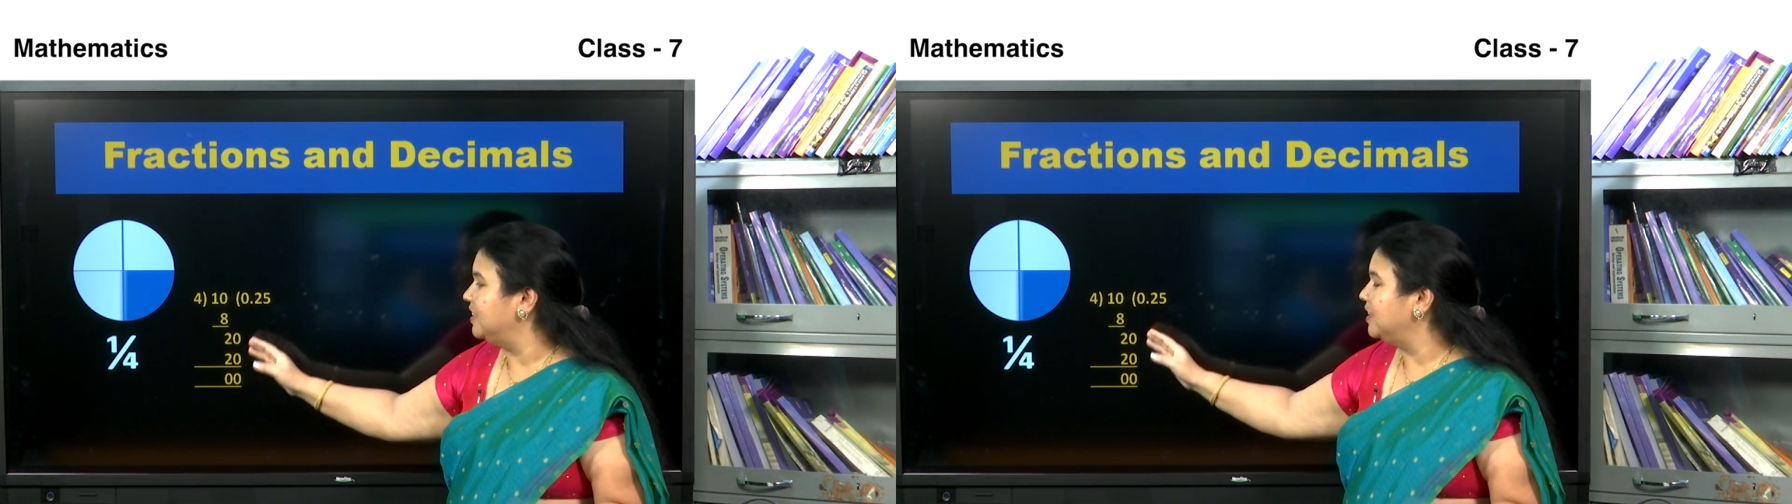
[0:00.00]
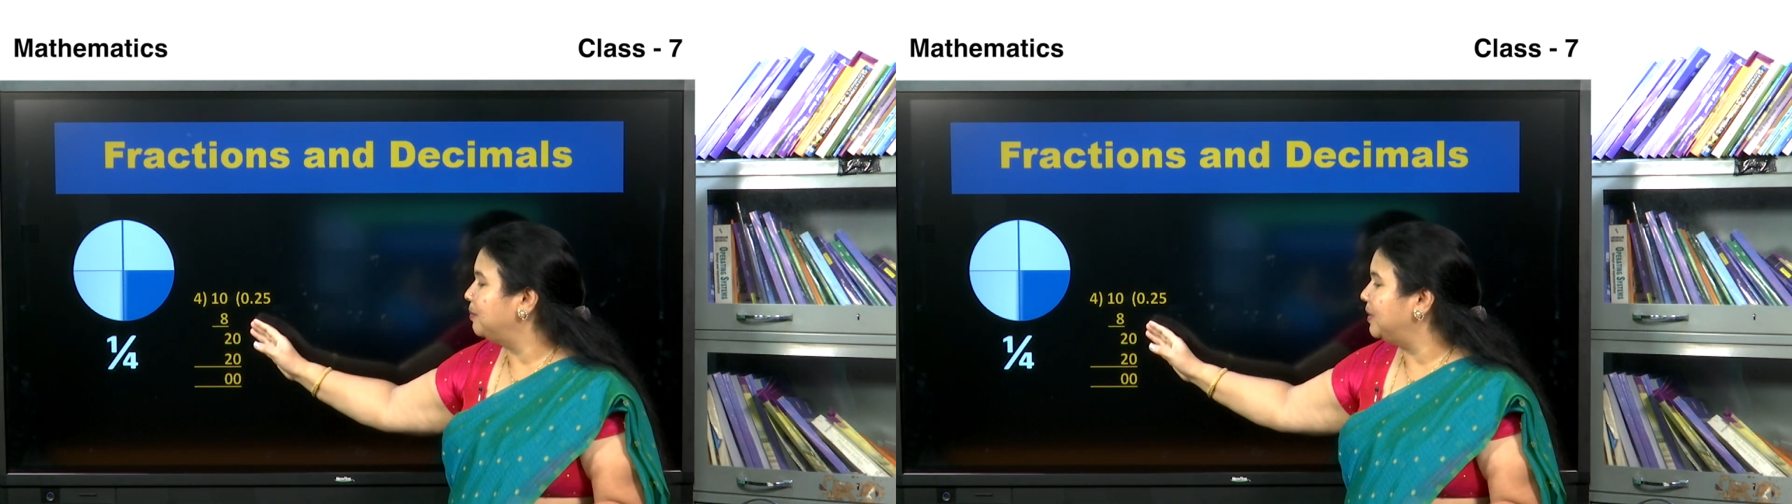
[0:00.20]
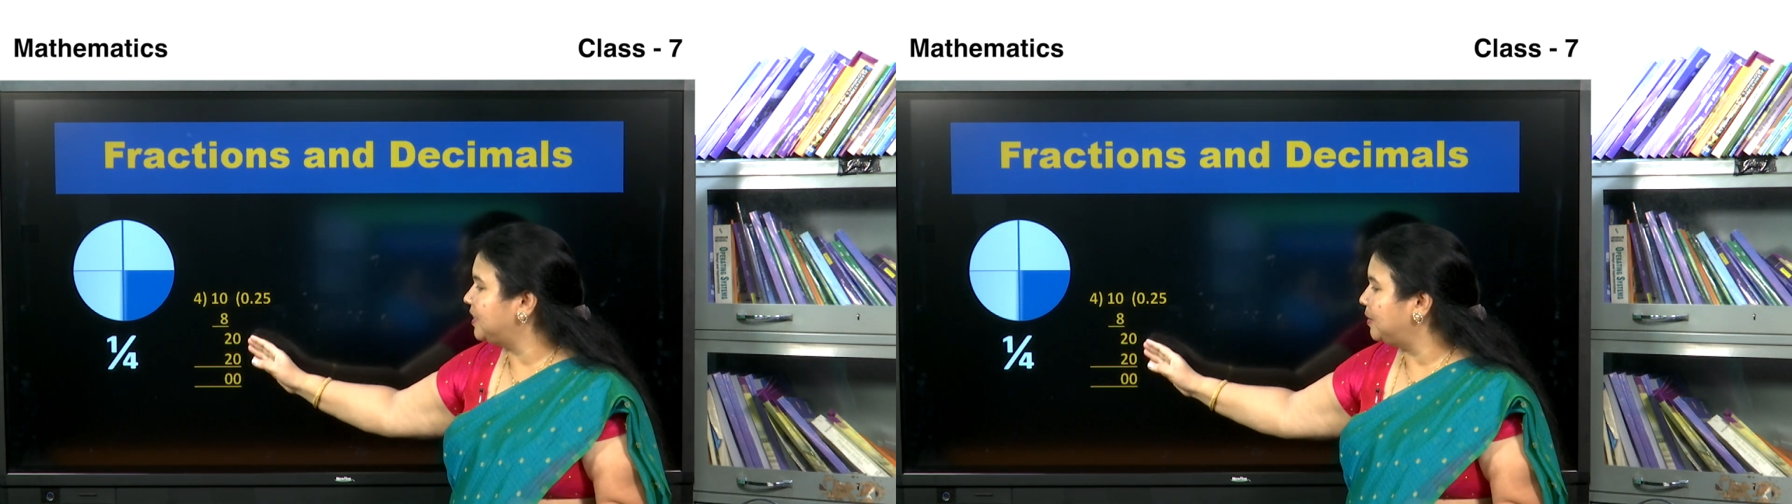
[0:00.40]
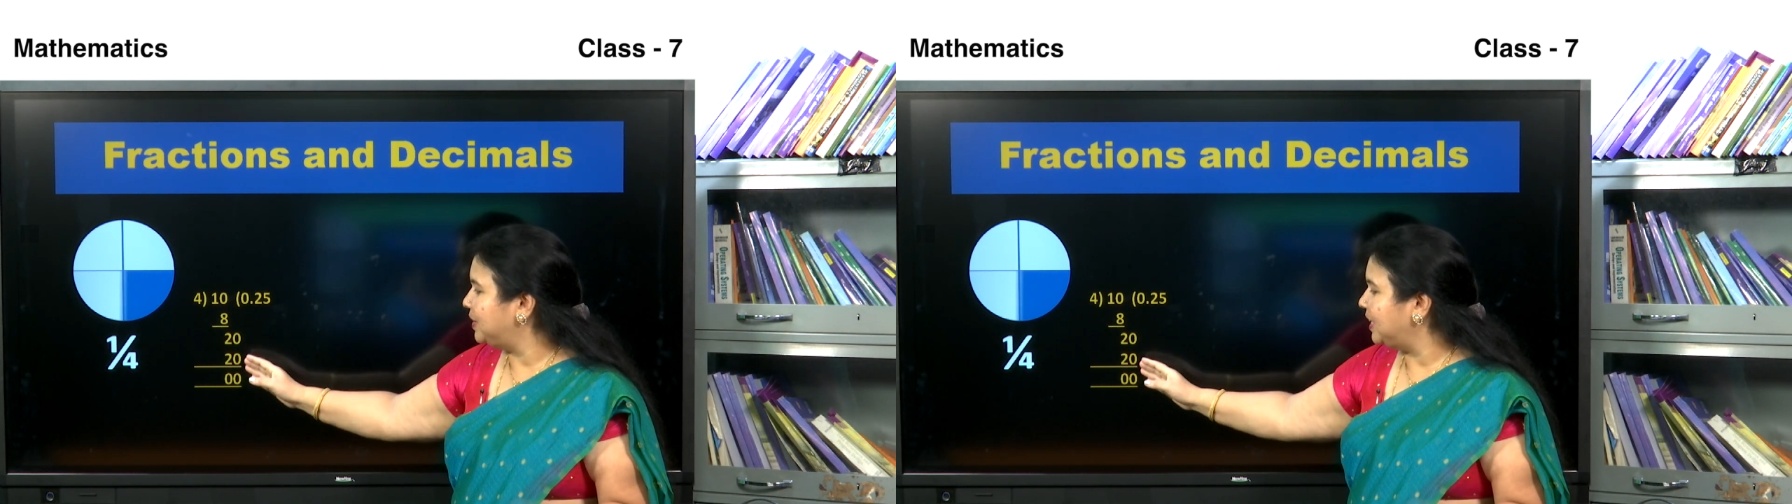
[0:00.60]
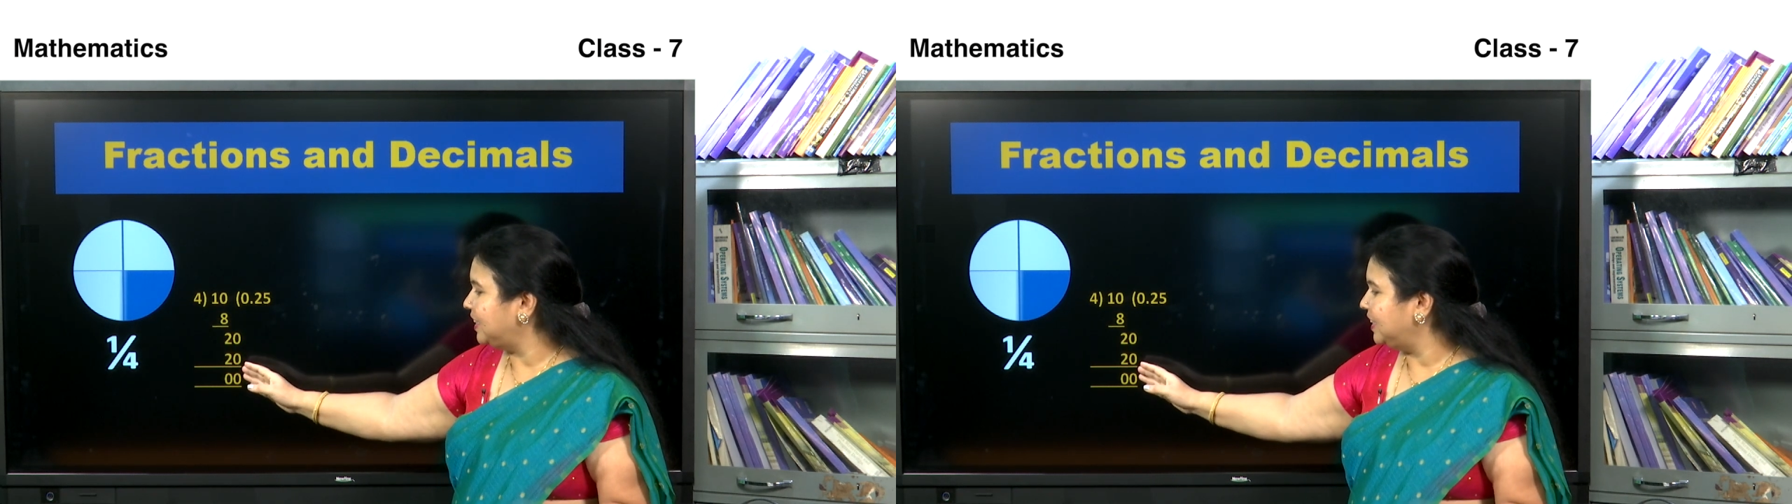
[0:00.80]
By
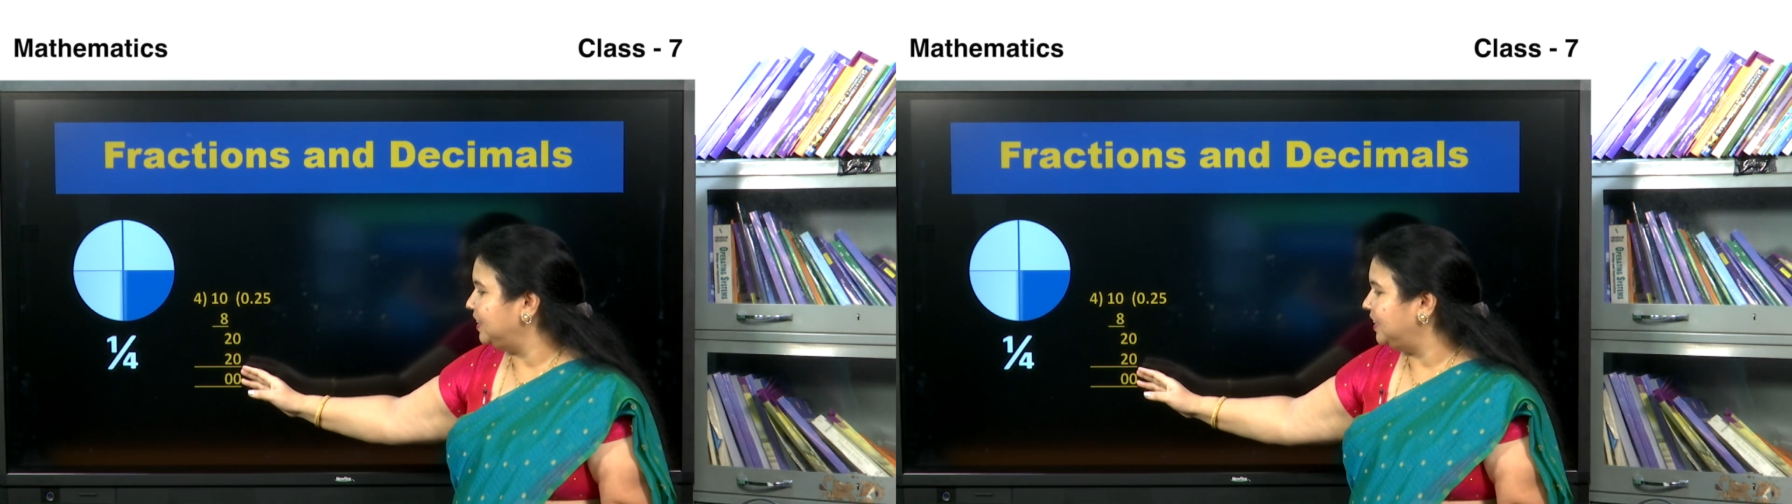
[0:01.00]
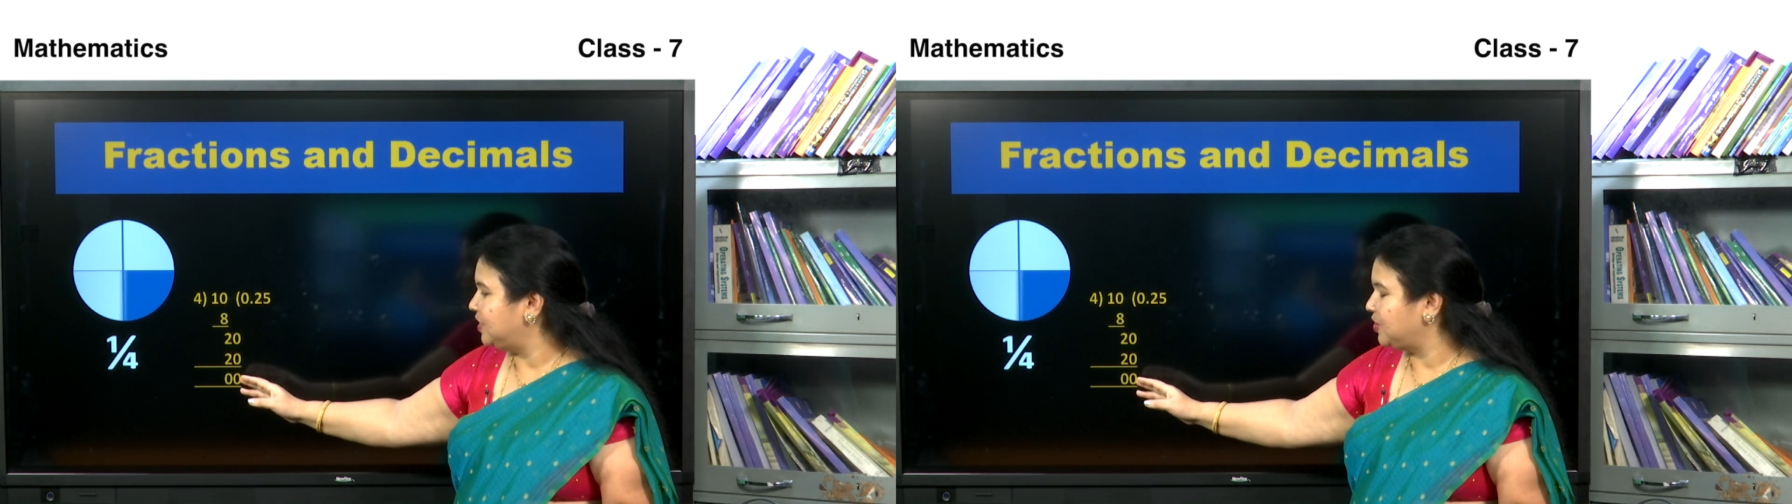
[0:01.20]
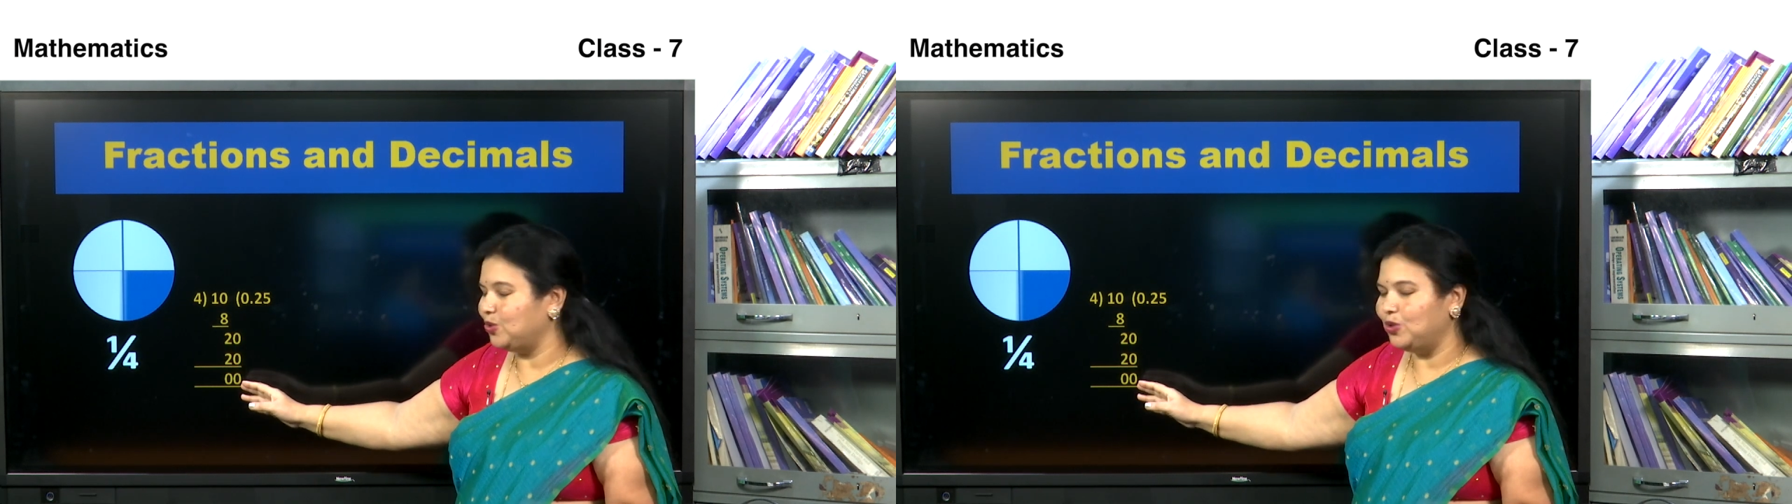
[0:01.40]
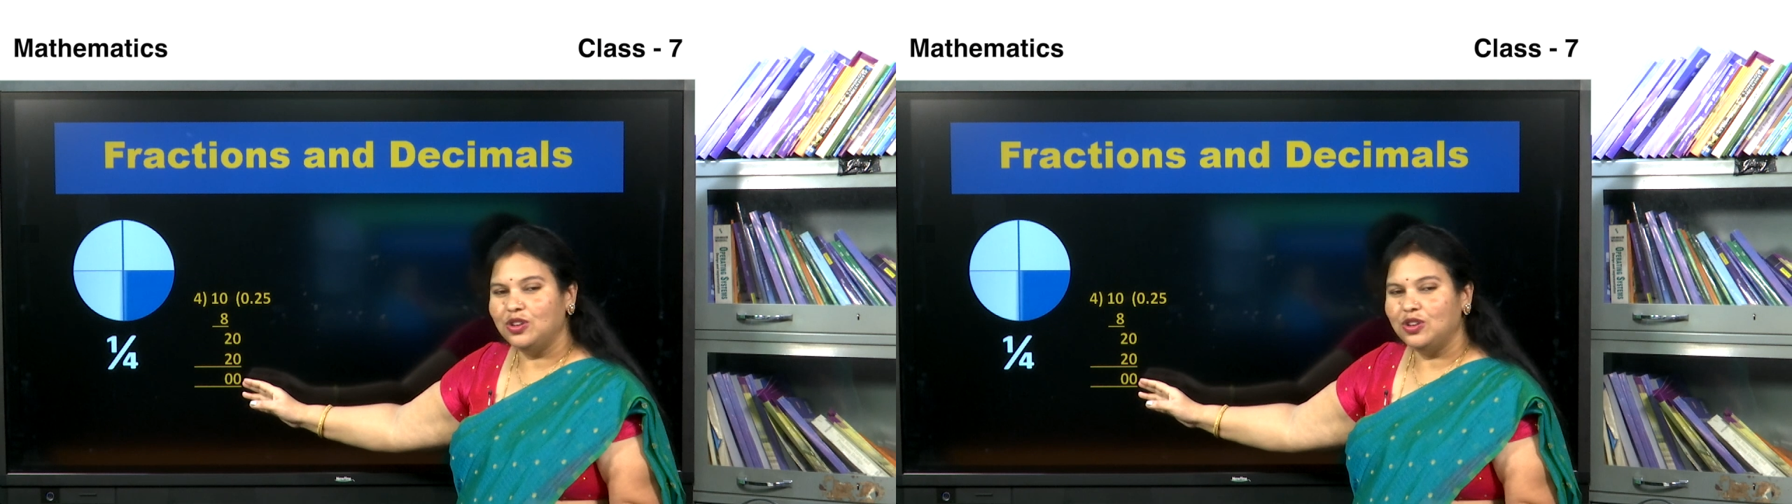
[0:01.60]
subtracting these two,